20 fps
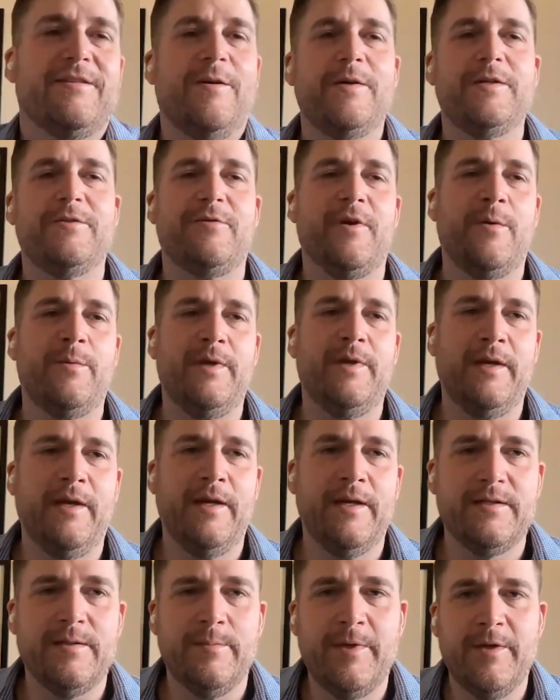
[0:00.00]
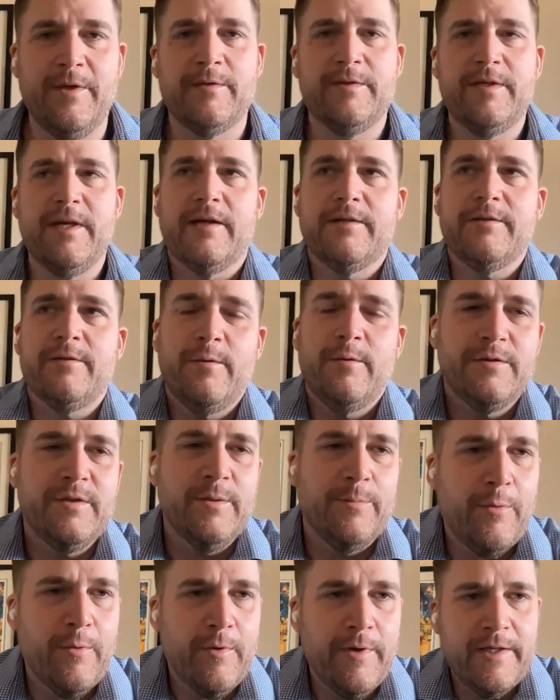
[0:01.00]
always great when you can get some of those external
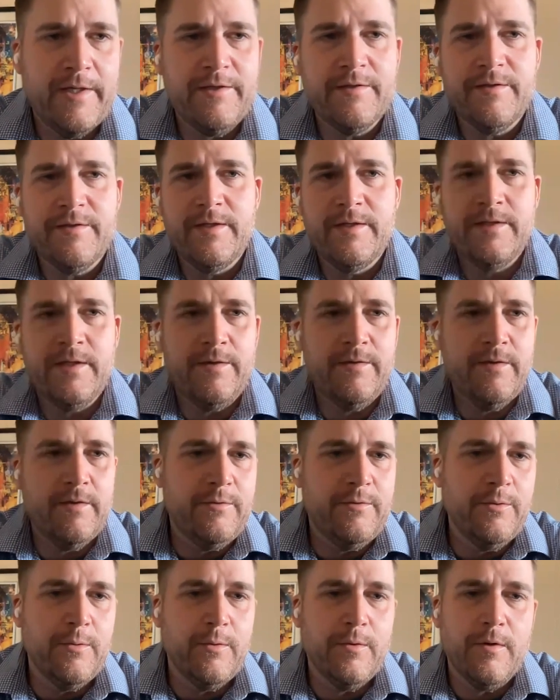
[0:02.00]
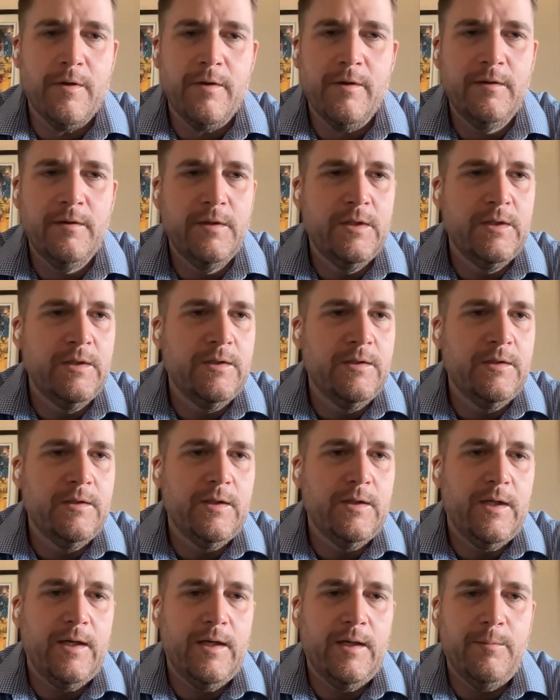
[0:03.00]
support agencies in the door.
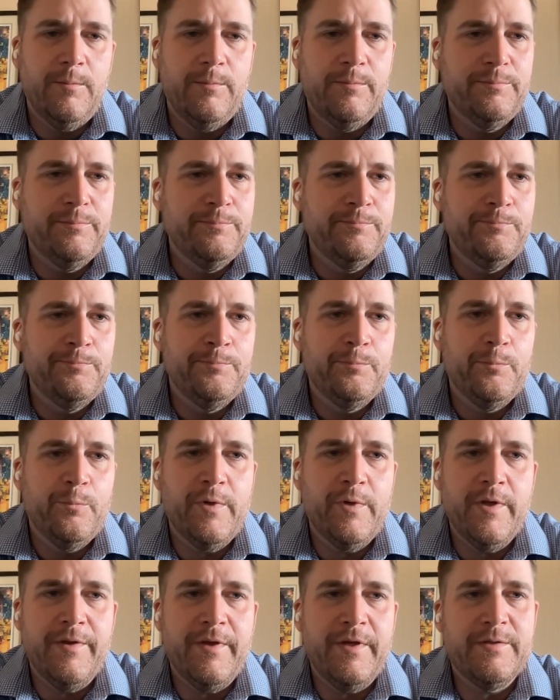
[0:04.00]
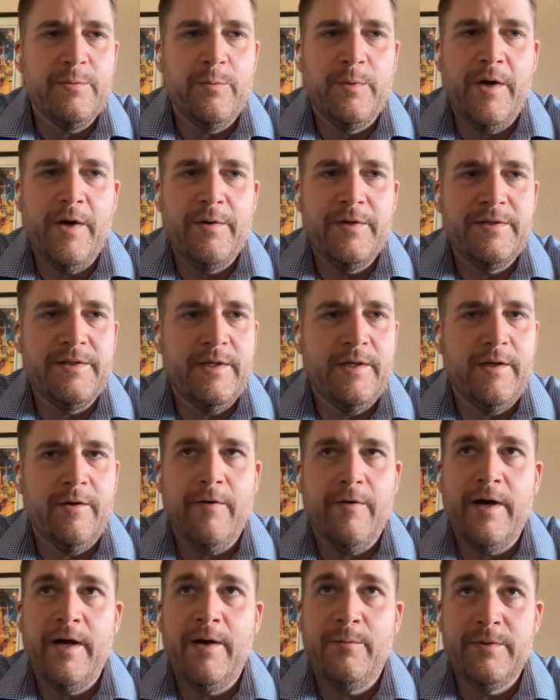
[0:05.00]
One of the things that we always did at
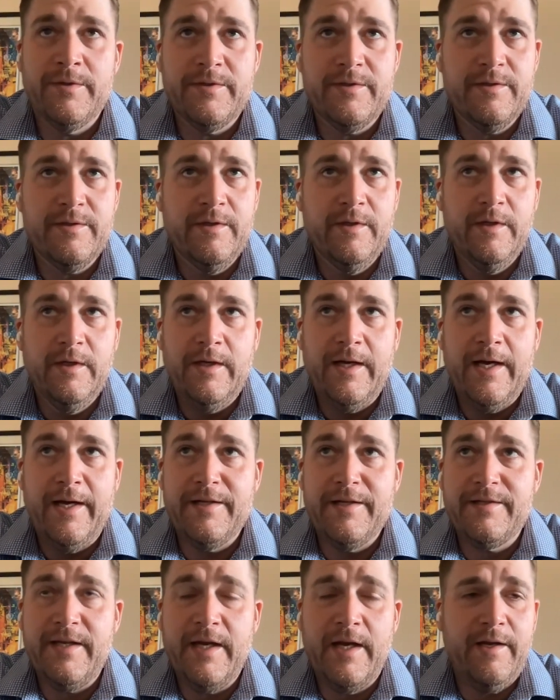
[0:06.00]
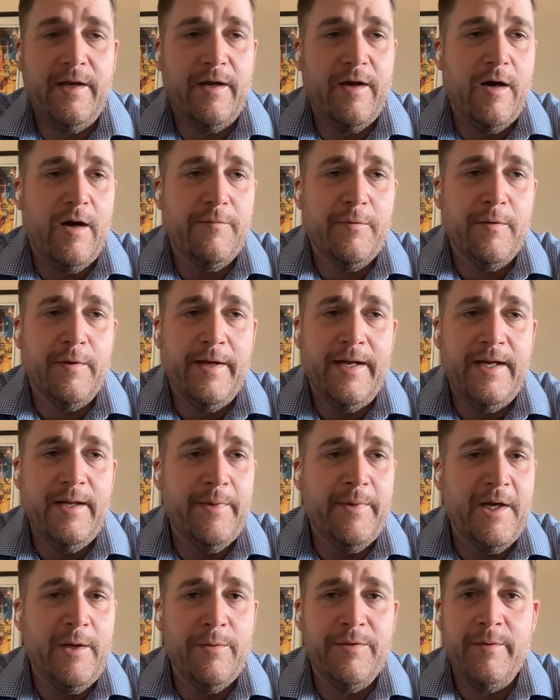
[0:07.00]
Grant was had a standing offer to anybody with